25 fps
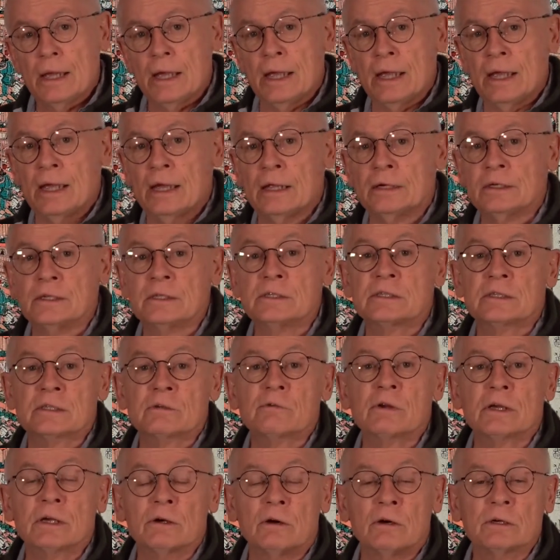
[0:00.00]
and it's
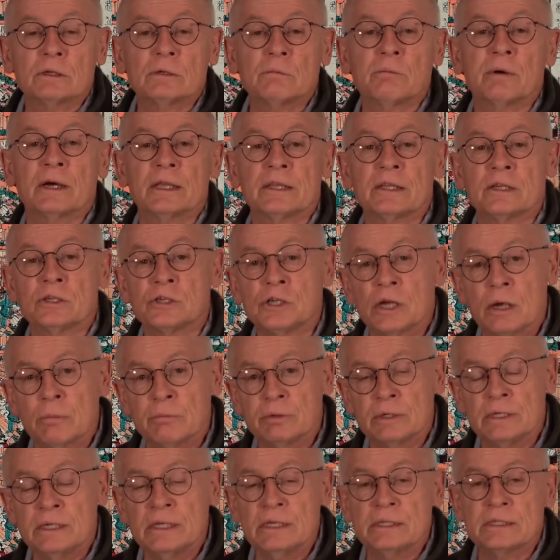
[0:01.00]
regarded by the
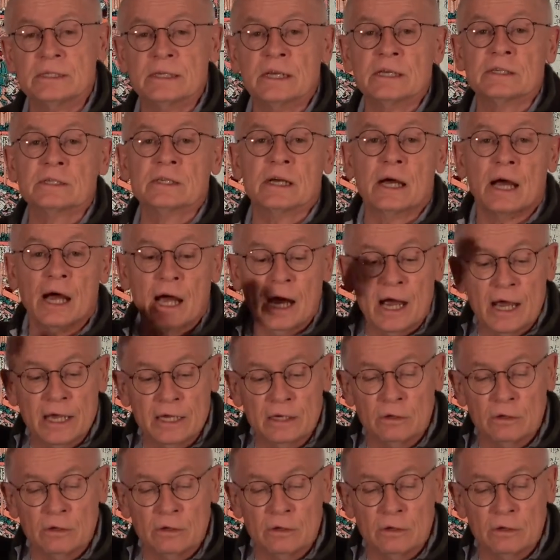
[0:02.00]
Japanese as a high